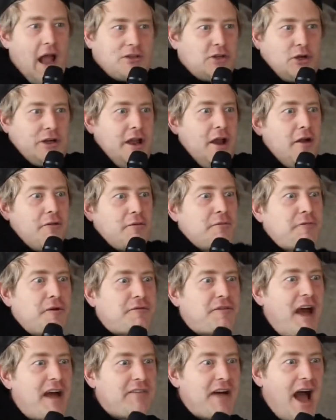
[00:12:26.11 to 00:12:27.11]
Oh, I took care of him for
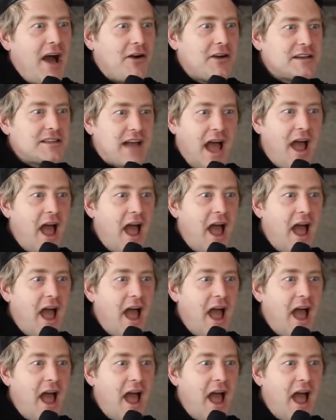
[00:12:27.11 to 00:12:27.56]
5 hours.